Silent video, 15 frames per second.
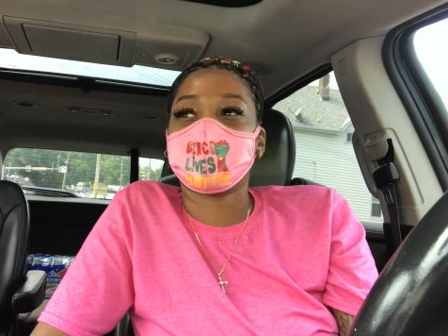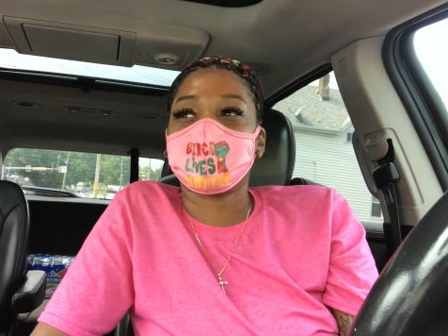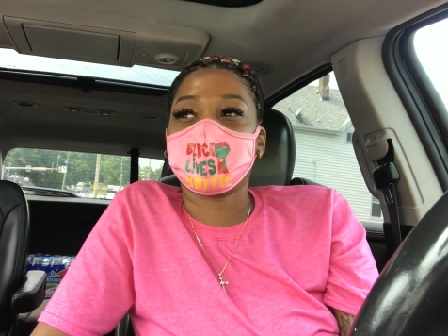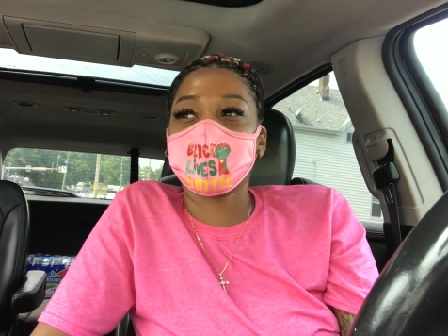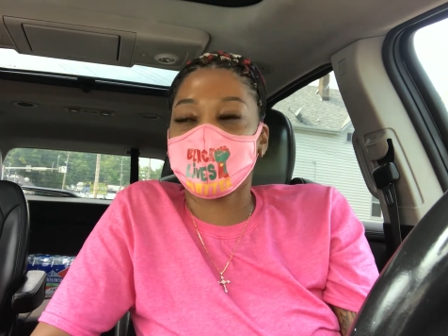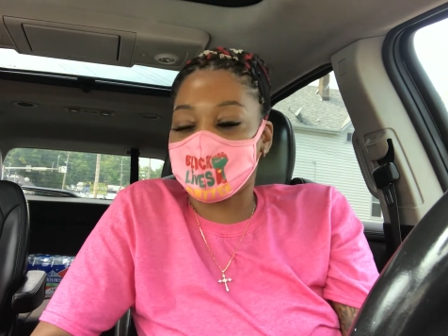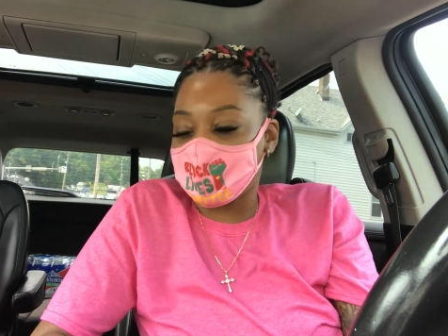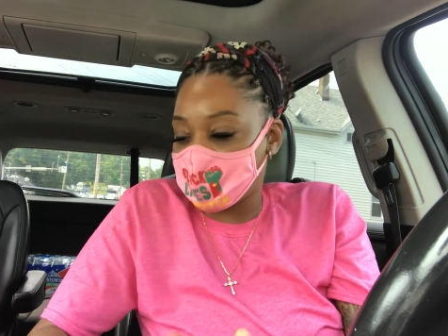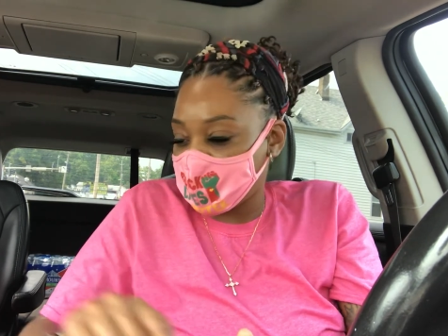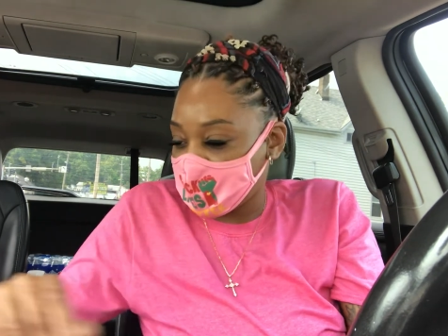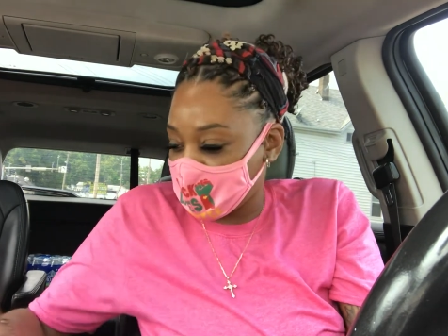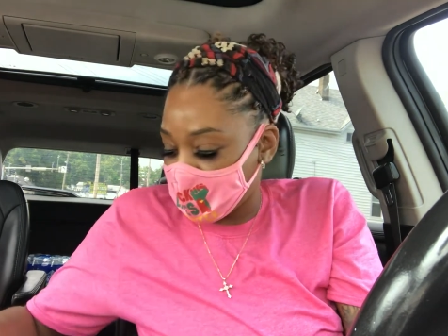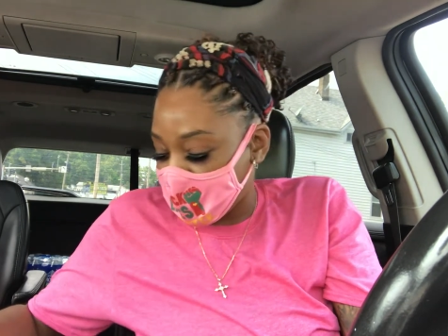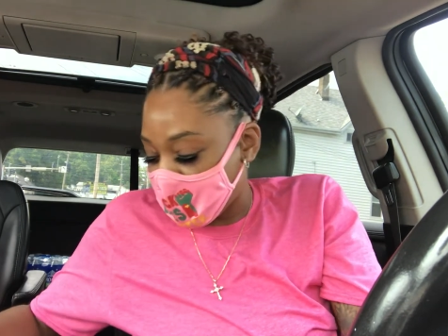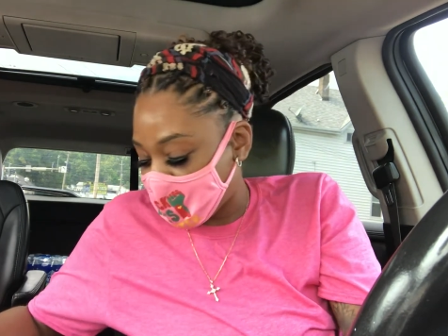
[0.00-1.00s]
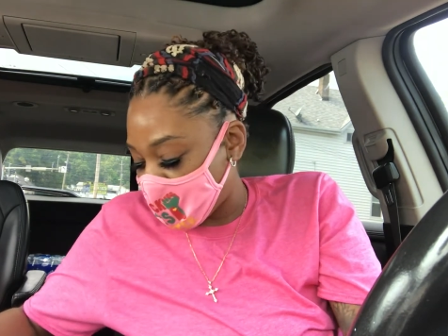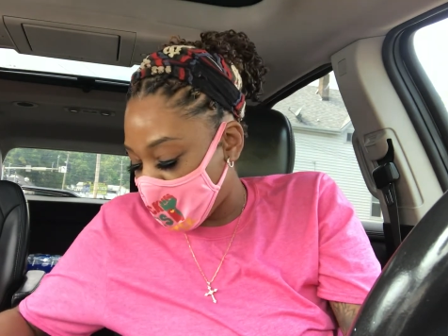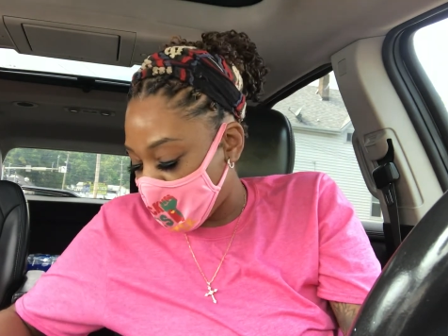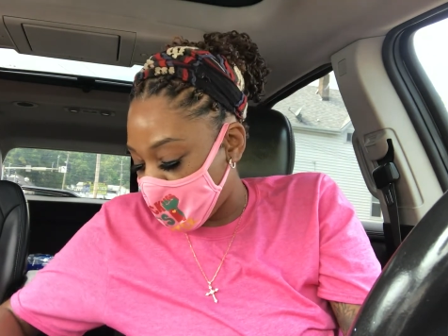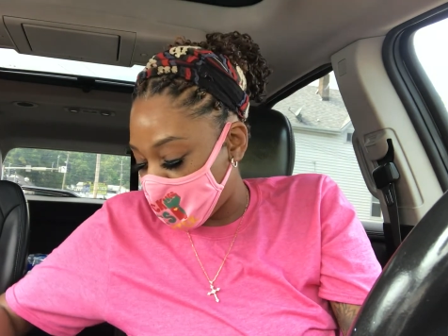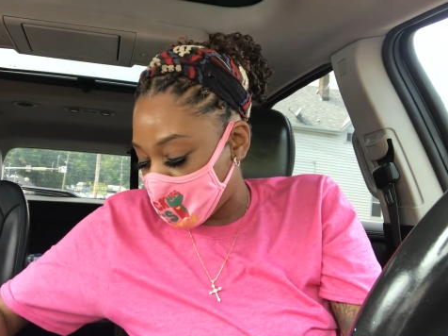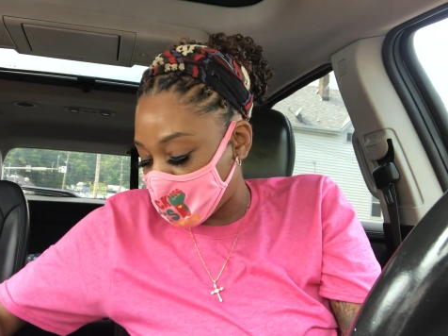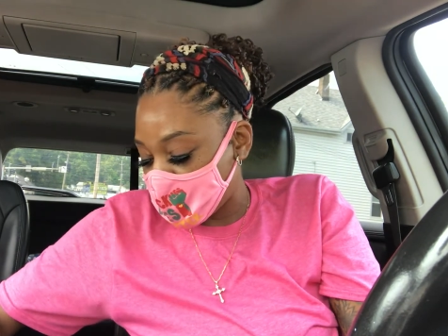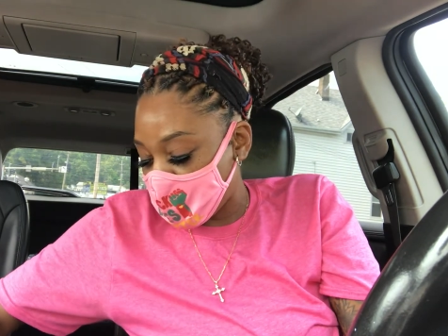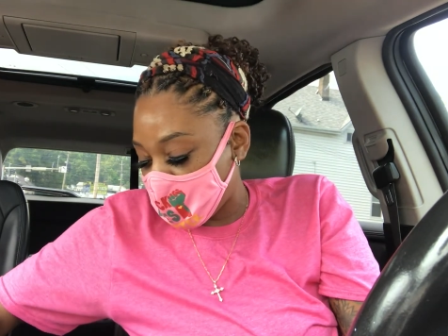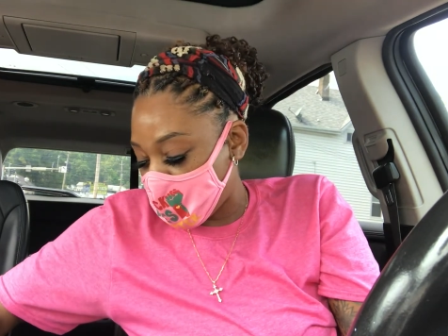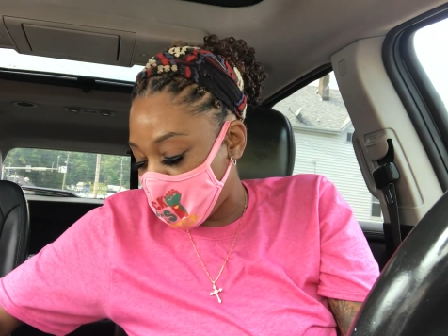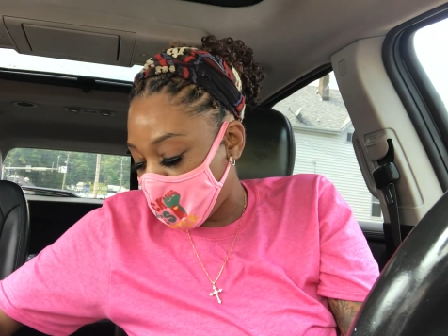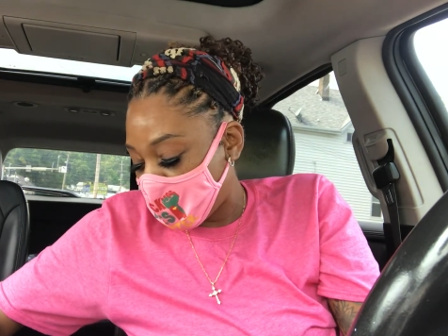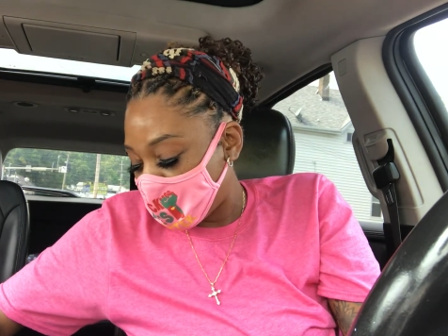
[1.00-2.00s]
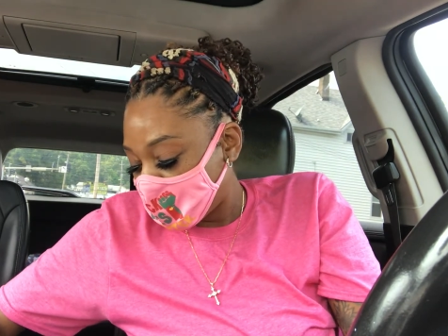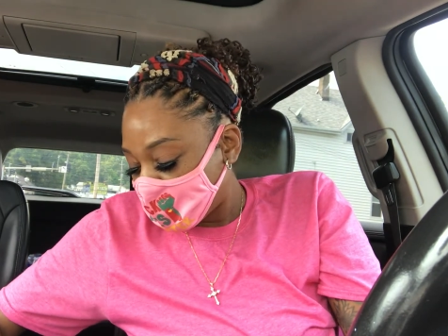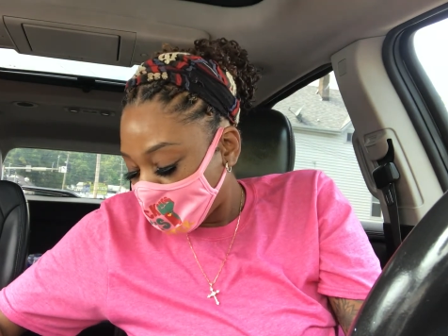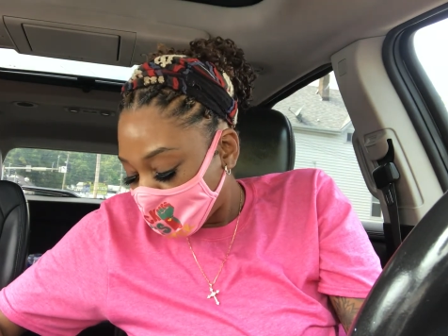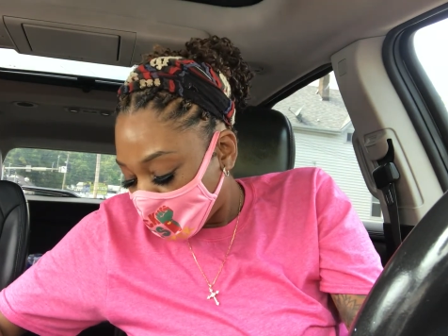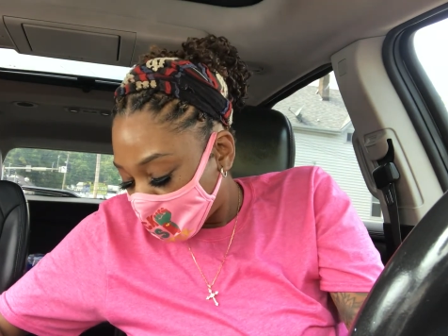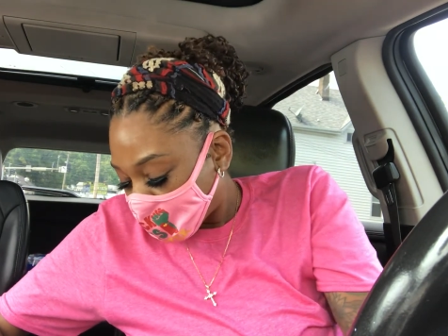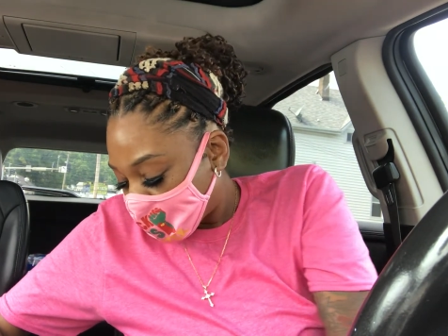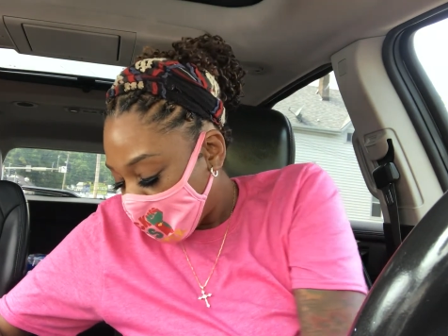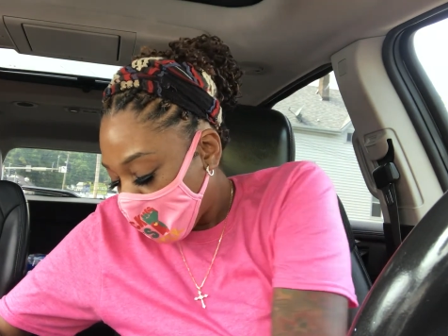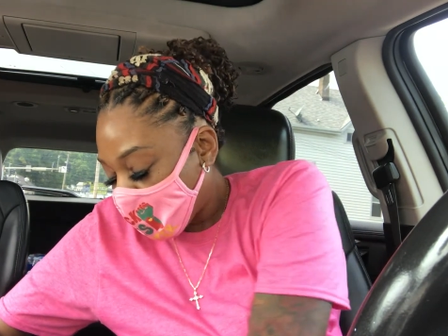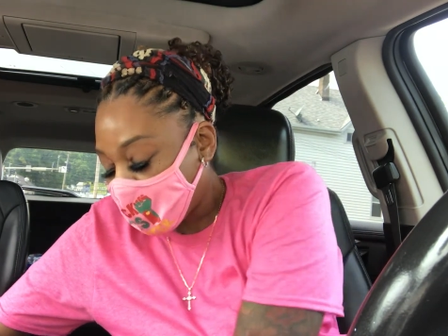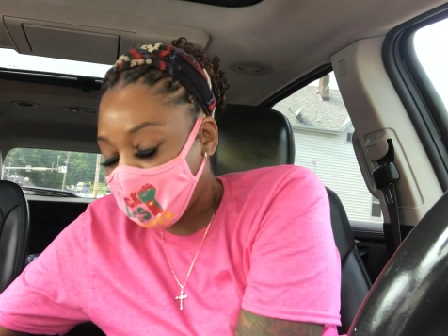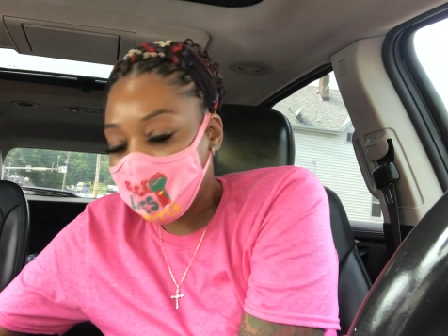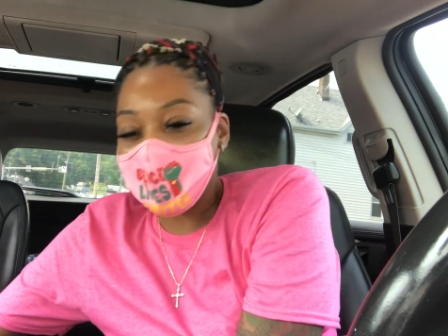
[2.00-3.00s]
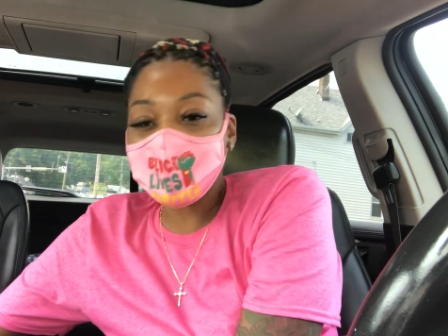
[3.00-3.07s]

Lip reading: That's the shit that got to happen. So I